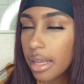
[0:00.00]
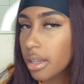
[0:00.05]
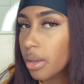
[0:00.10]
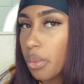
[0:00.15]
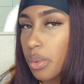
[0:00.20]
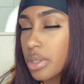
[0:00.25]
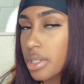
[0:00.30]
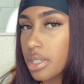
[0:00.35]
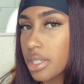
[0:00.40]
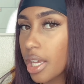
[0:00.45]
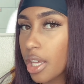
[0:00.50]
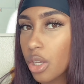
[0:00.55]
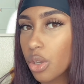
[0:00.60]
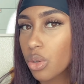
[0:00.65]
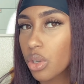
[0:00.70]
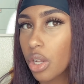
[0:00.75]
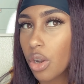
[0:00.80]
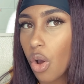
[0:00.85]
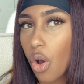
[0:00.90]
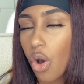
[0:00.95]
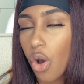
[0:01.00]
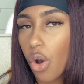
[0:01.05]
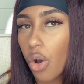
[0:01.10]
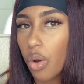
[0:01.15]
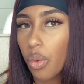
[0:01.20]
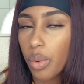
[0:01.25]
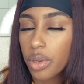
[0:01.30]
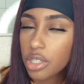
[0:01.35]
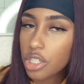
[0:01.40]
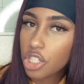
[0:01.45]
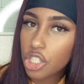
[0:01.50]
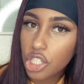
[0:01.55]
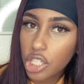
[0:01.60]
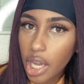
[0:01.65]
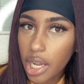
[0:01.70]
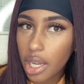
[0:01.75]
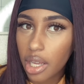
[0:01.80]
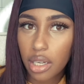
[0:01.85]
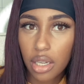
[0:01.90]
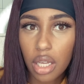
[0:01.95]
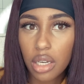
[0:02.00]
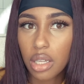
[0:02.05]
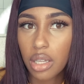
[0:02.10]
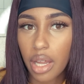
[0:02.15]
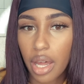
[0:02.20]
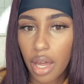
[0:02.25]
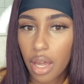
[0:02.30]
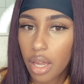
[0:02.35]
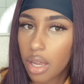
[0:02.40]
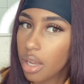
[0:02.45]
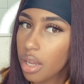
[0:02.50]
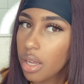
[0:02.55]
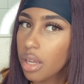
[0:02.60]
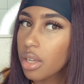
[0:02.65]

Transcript: it wasn't tangled at all, it wasn't shedding, none of that.